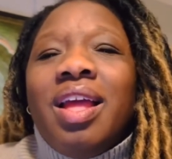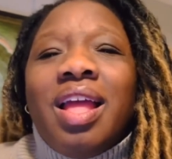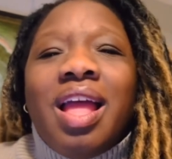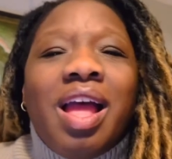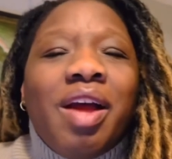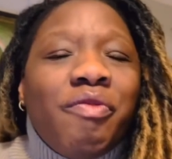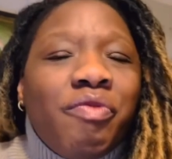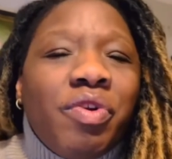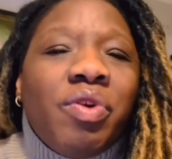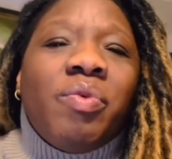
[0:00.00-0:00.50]

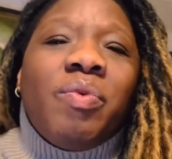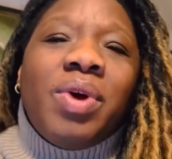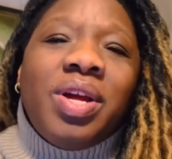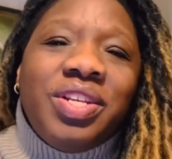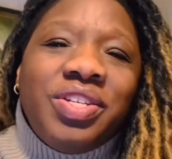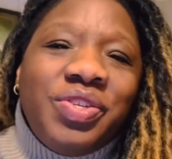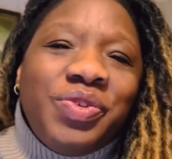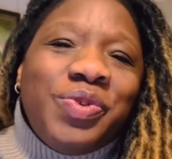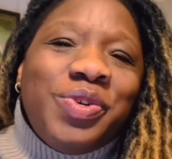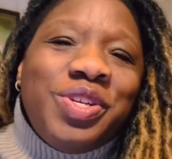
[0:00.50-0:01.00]

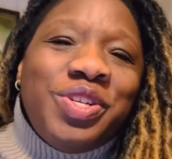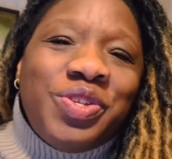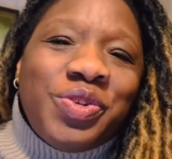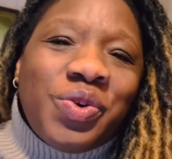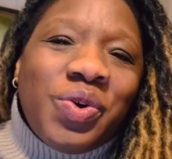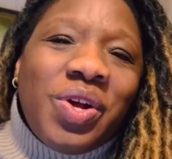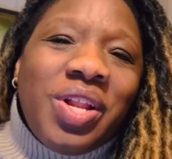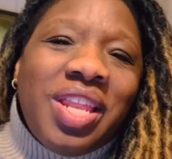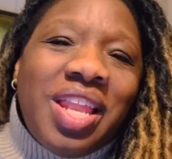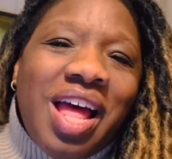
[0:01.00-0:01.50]
everyone to
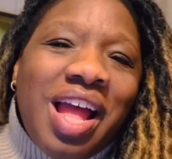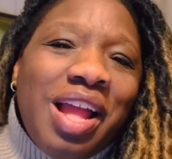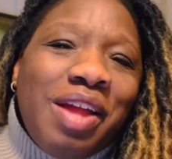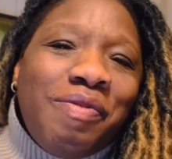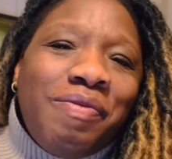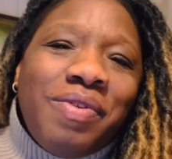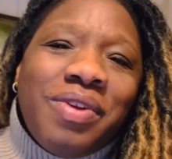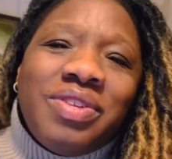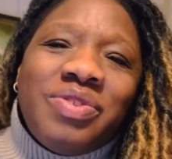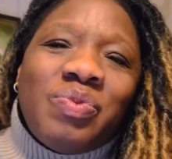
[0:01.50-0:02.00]
enjoy
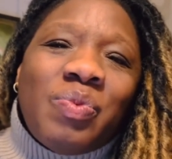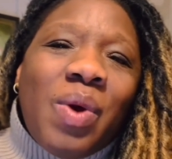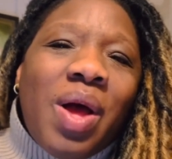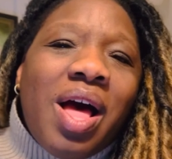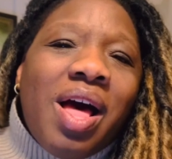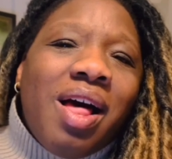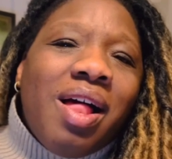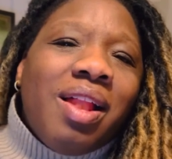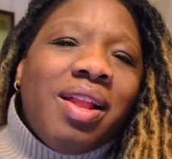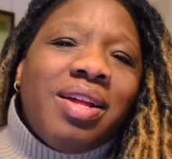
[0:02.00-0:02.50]
life as
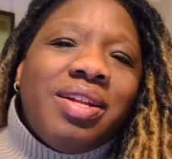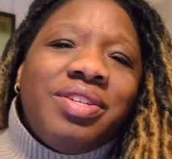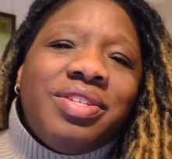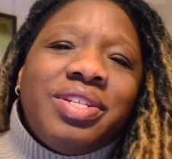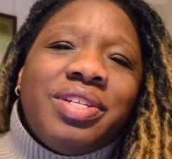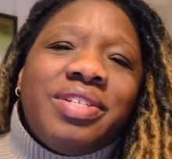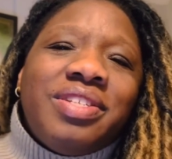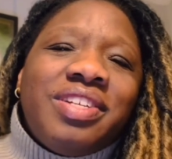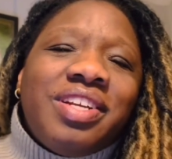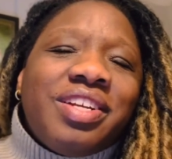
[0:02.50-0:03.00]
well and
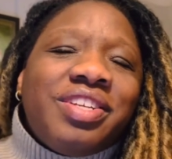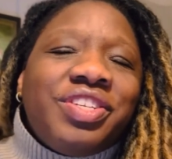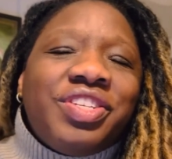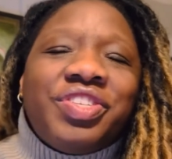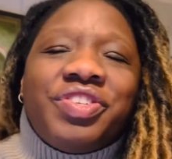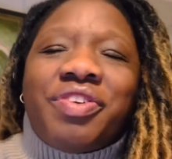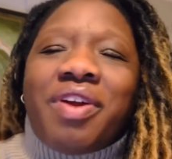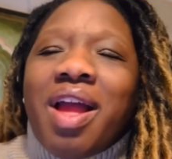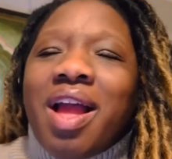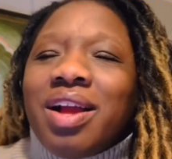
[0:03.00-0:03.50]
just
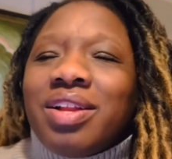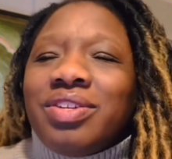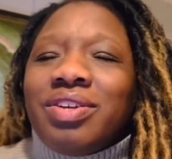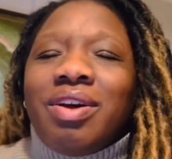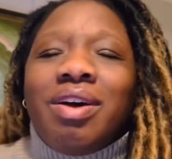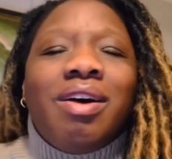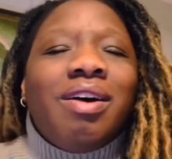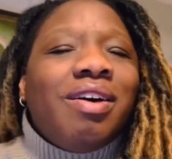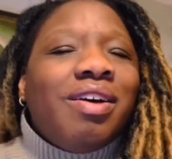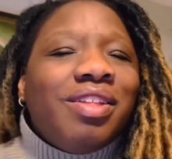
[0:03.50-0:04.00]
extract
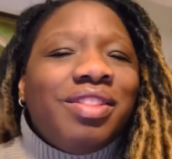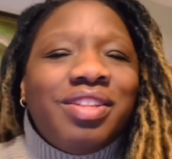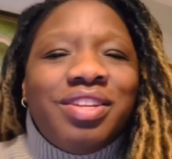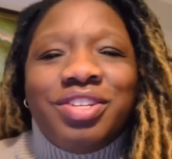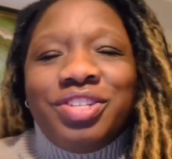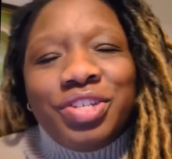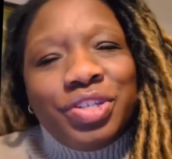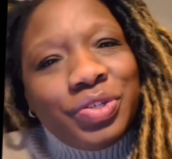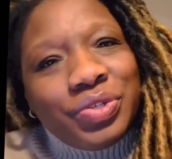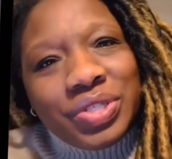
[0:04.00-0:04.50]
all the
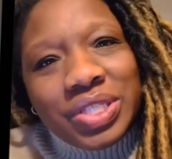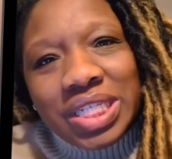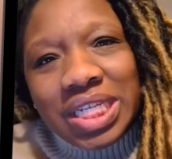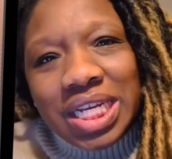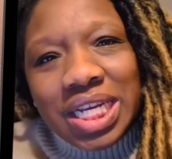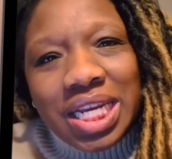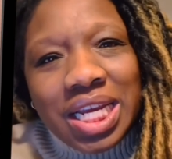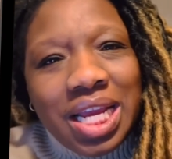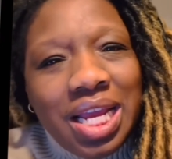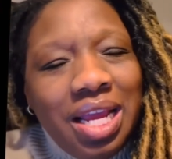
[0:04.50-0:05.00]

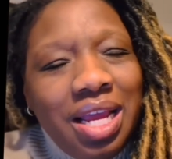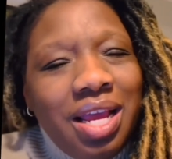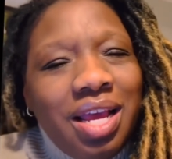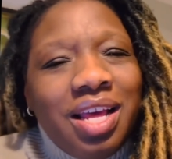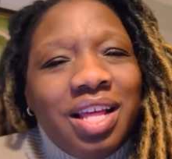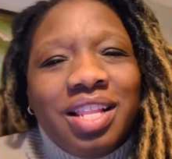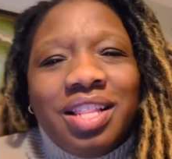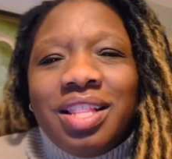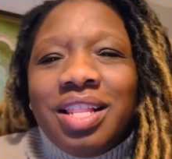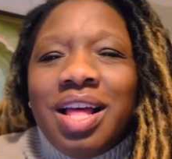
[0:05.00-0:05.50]
juicy
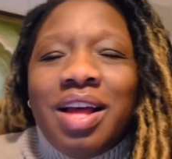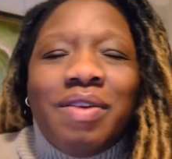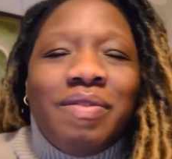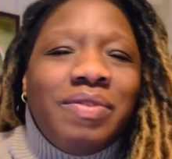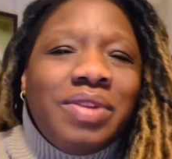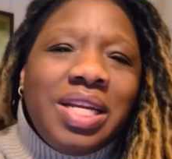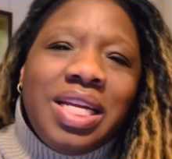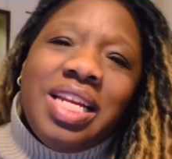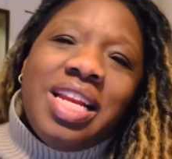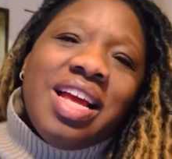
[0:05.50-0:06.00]

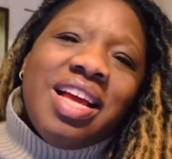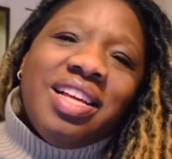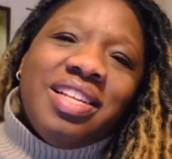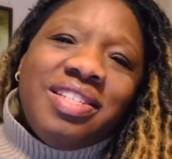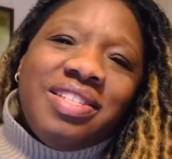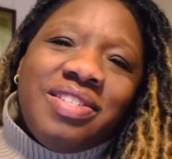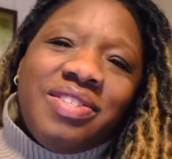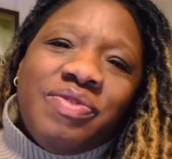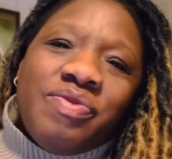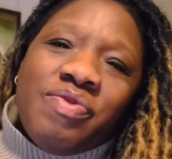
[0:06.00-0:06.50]

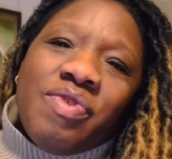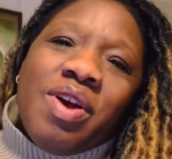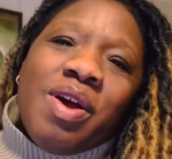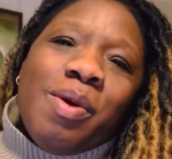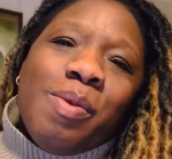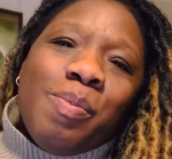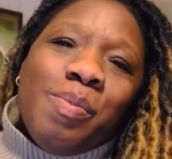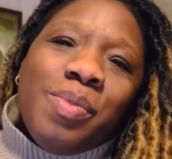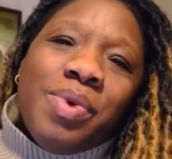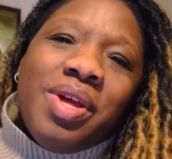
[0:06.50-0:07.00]
loveliness
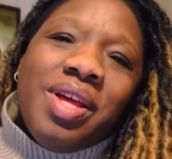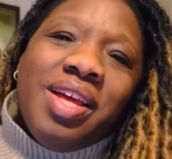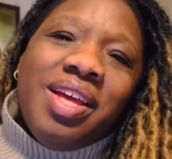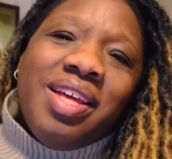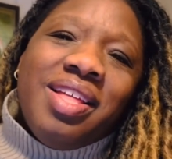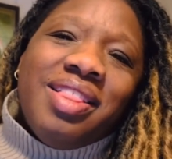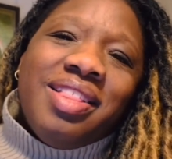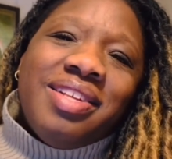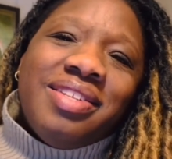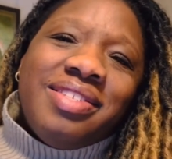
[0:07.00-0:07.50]
from
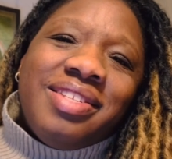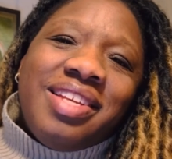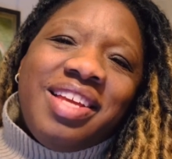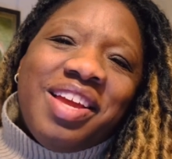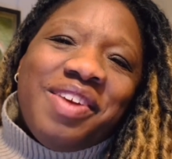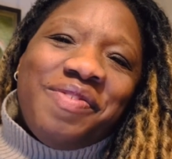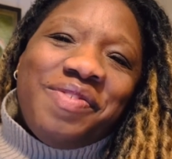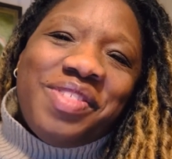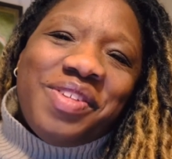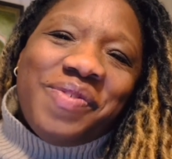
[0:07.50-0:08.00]
this
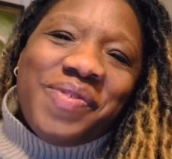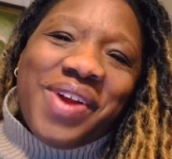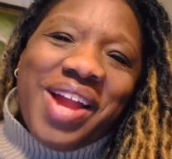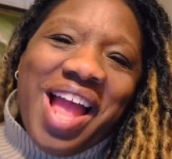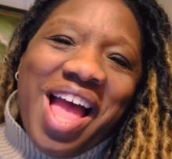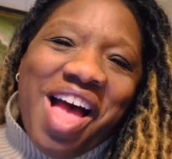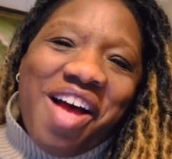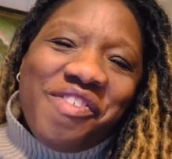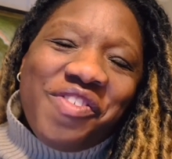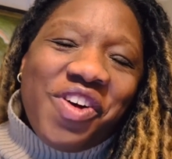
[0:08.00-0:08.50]
gift that we
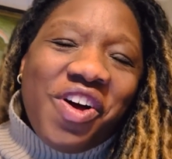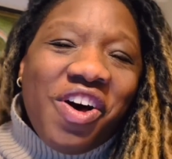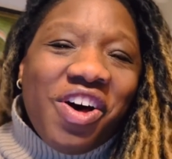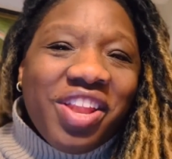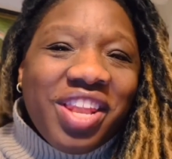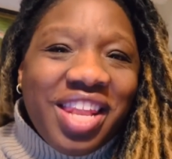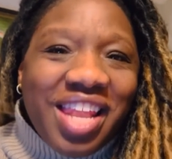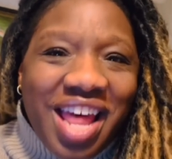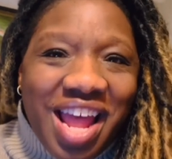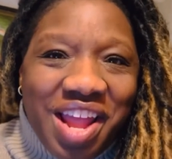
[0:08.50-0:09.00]
have
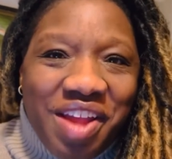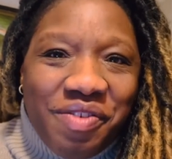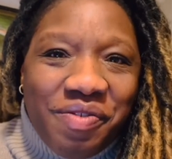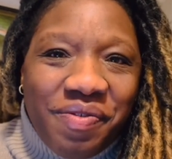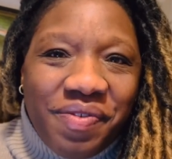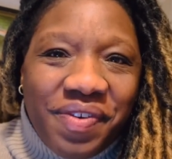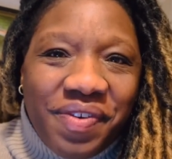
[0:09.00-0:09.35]
called life.